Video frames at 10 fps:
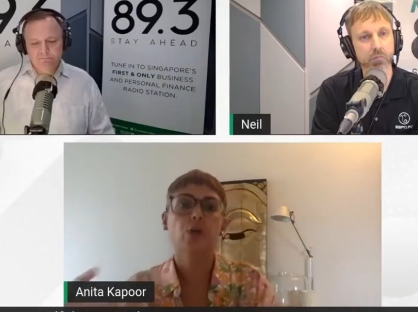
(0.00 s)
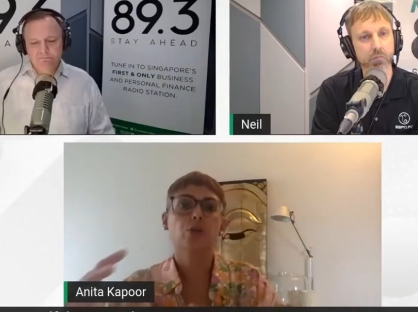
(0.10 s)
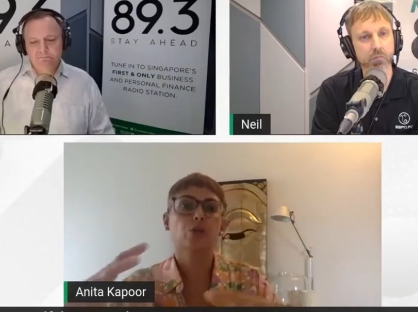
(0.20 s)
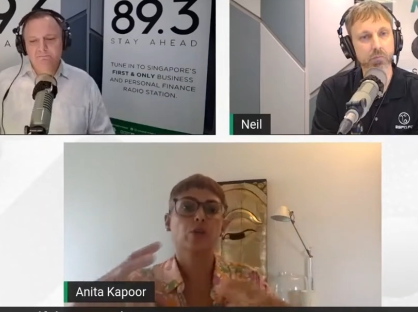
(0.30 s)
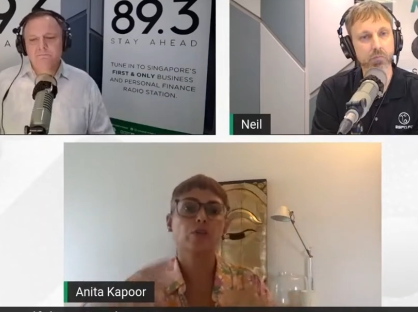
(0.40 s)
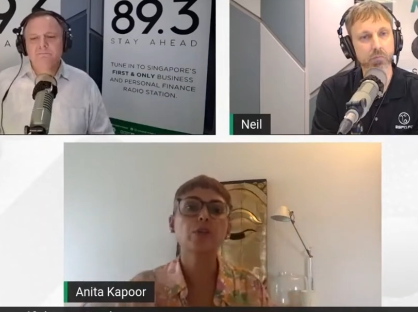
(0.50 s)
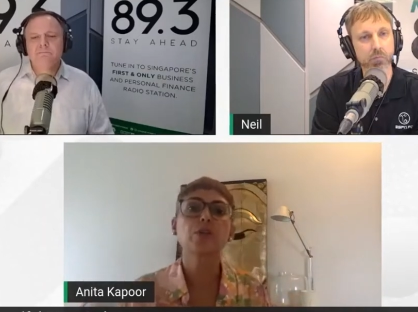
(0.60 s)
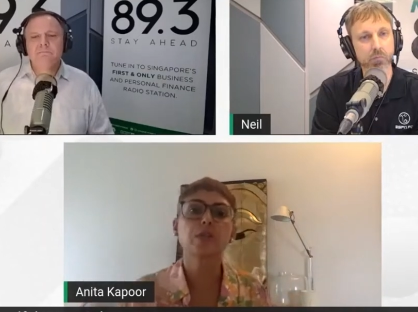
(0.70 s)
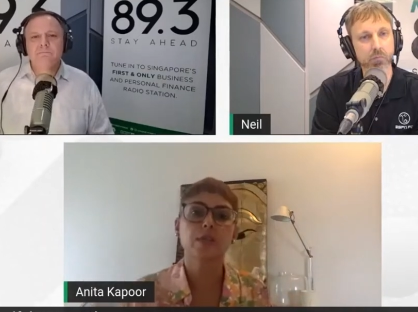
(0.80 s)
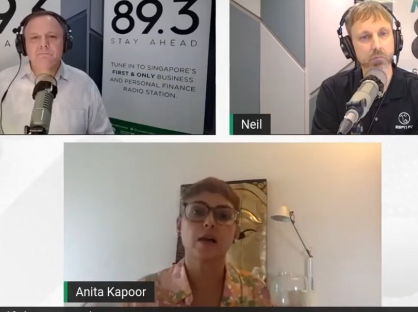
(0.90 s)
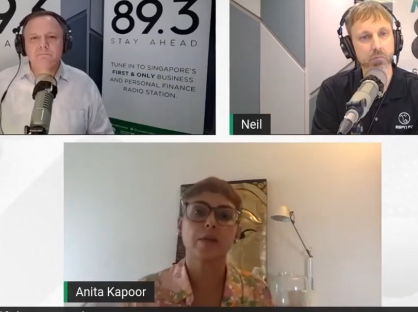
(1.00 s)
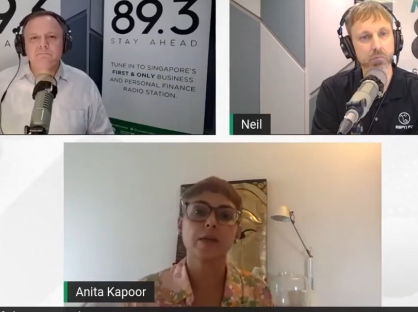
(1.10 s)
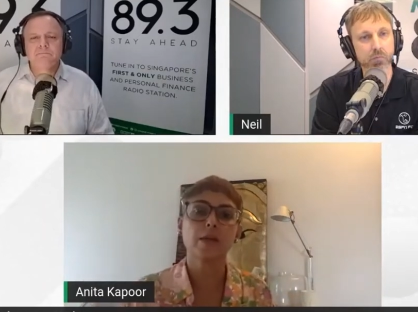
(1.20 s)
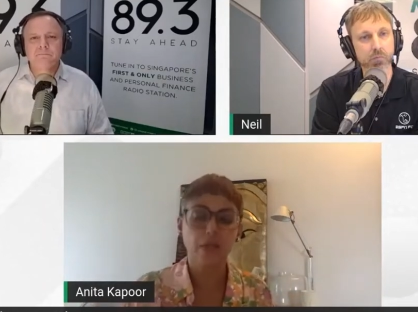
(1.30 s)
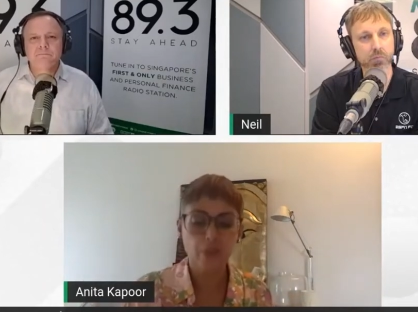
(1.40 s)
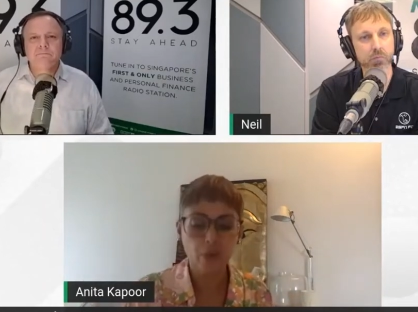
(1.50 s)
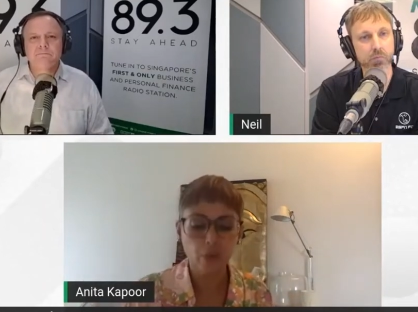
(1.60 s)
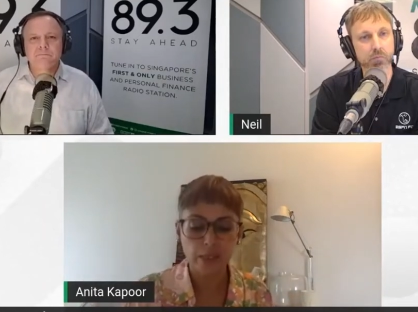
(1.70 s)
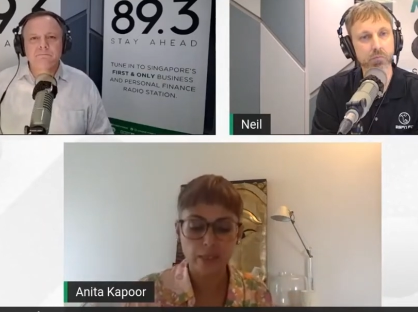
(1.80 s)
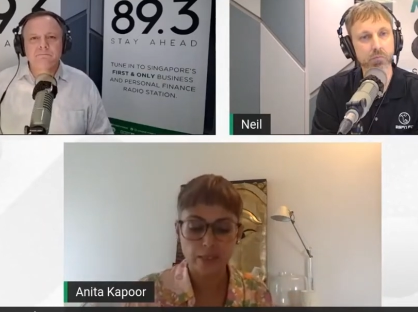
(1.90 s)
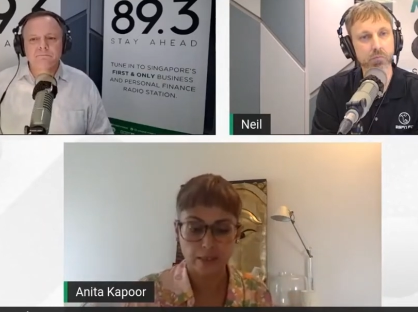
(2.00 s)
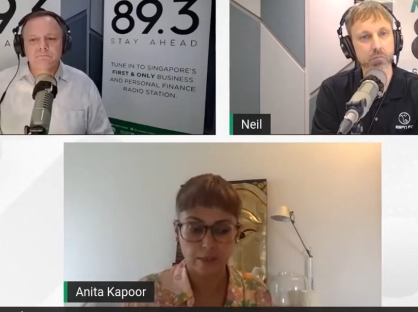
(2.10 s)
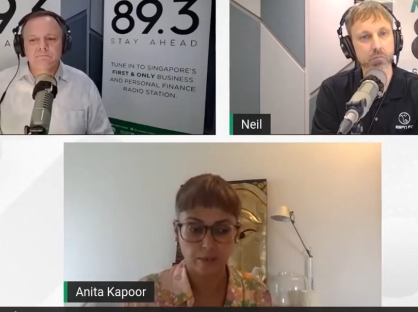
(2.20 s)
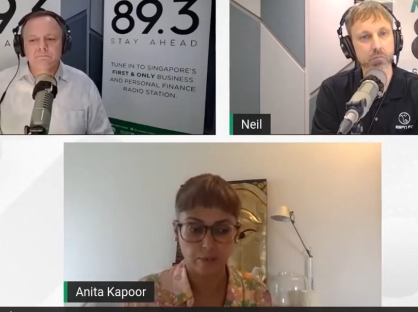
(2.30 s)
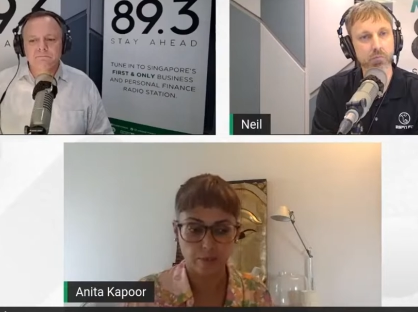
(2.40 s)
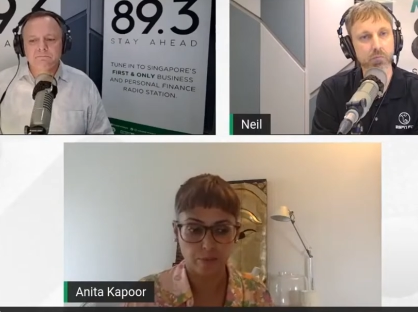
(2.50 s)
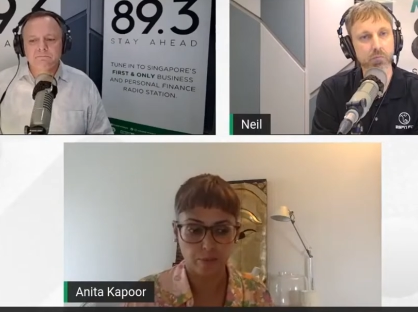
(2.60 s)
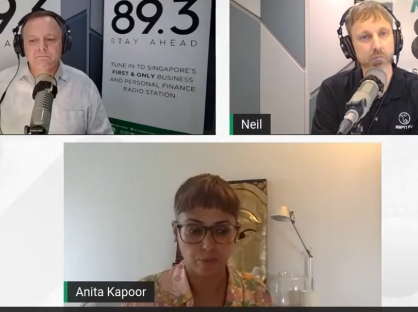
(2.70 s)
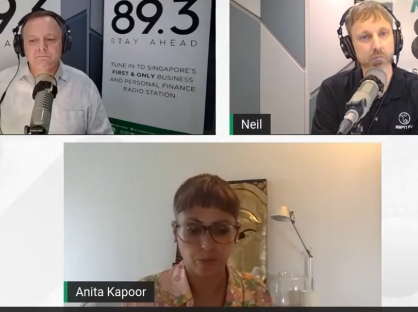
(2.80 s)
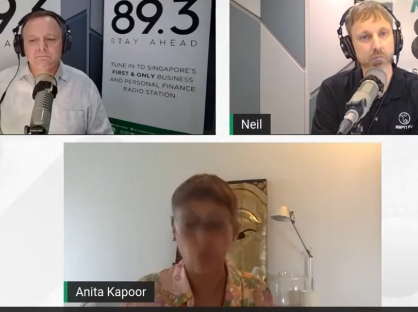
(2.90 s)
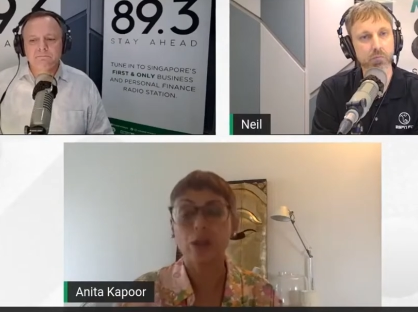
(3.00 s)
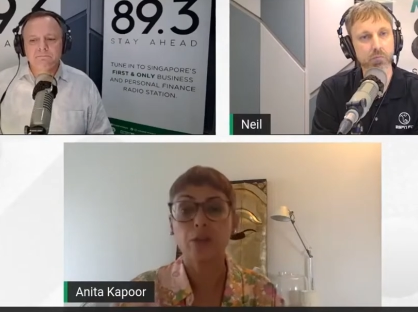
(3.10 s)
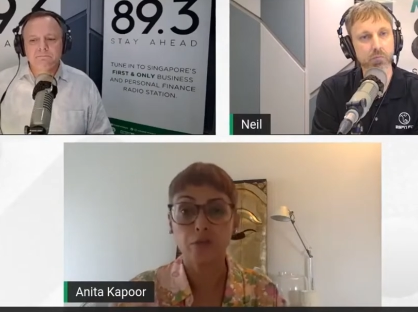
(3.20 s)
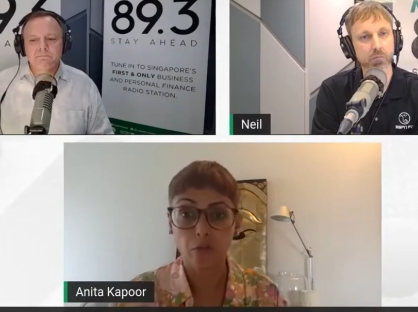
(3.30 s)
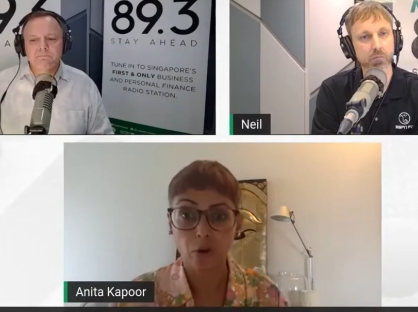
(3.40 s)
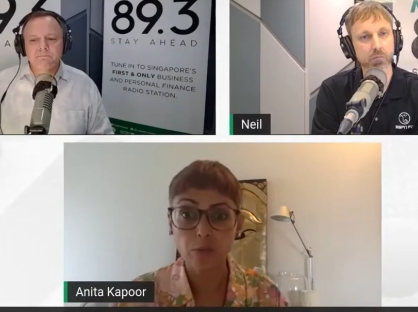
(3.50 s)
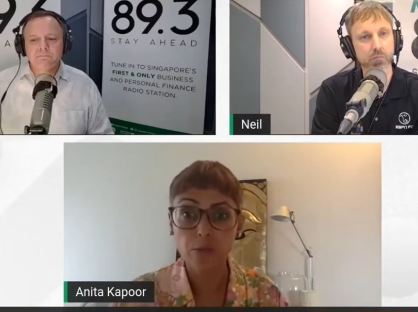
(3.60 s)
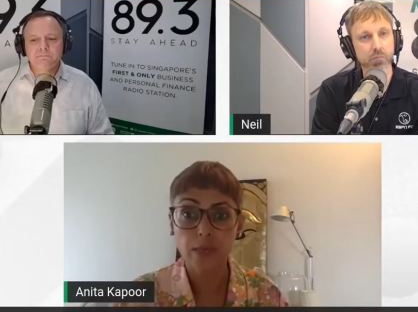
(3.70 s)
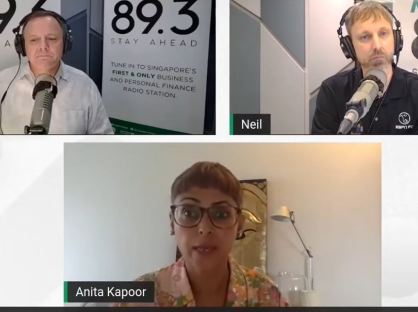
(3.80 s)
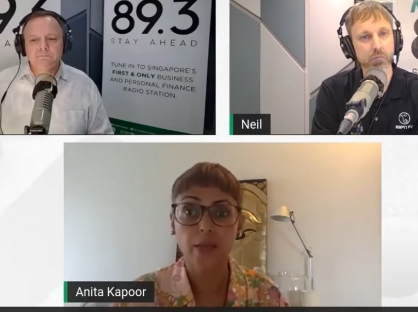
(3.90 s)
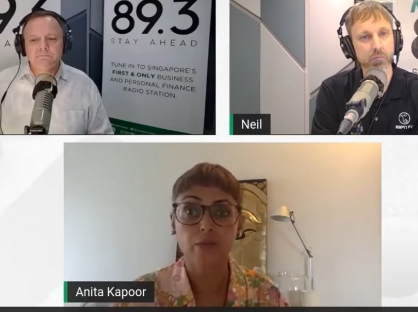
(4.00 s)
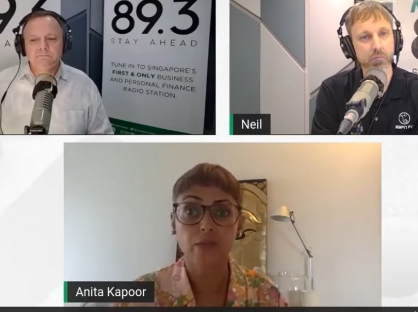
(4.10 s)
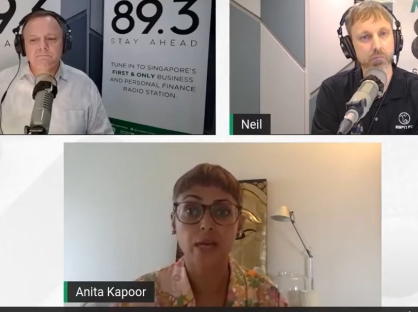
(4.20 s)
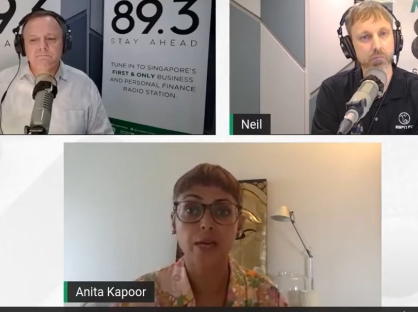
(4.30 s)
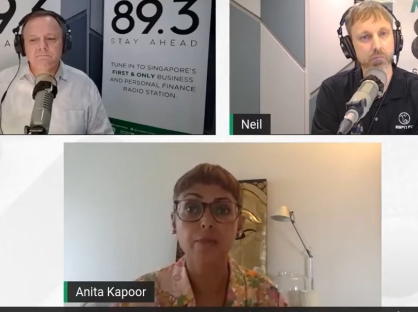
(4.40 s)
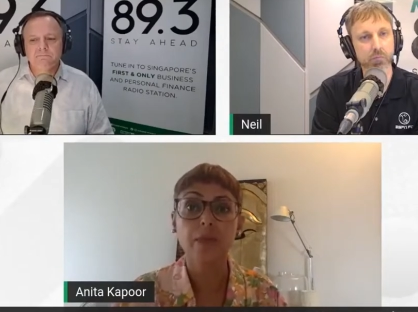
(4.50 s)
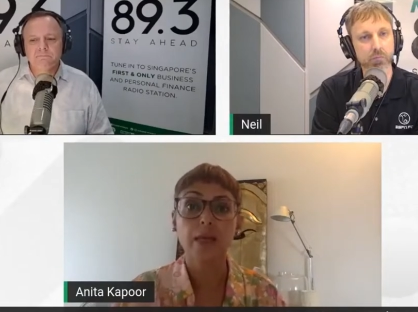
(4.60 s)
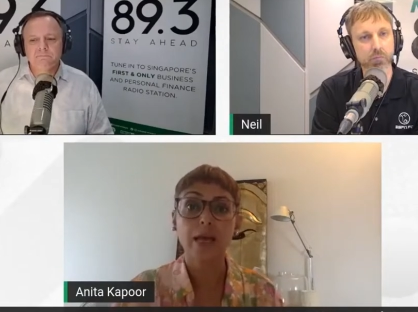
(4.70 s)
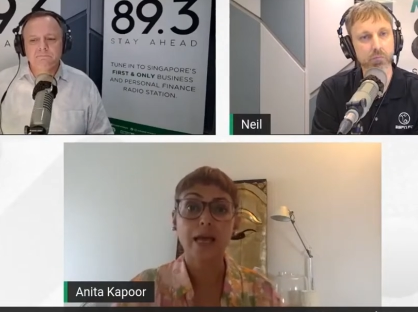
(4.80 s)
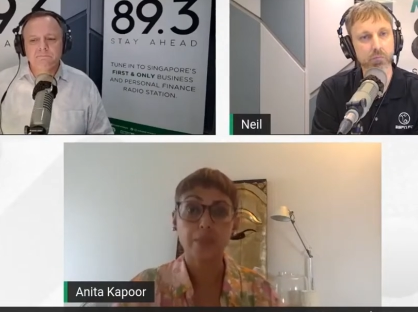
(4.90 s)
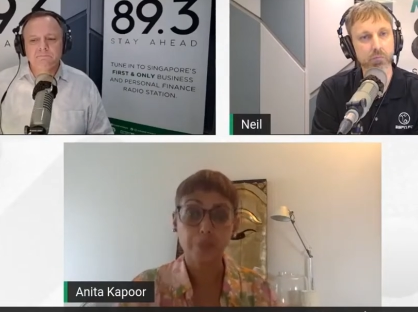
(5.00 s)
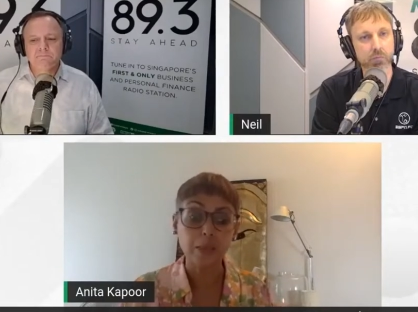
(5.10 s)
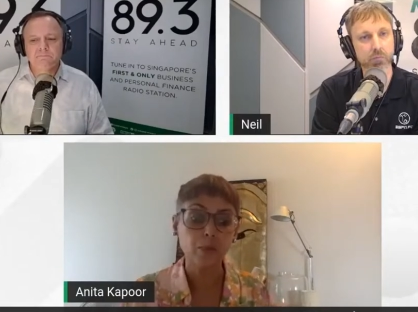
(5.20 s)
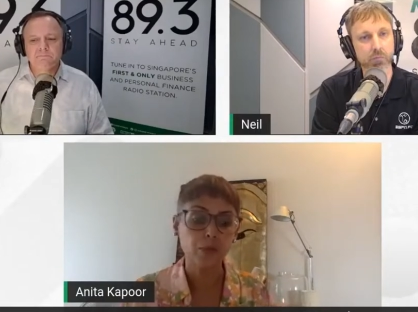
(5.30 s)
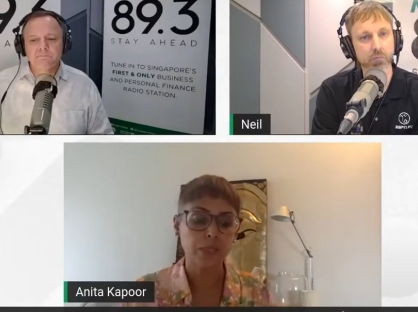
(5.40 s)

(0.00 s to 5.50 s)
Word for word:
Speaker 1: So if this is coming, I think we need to be well informed ahead of time and people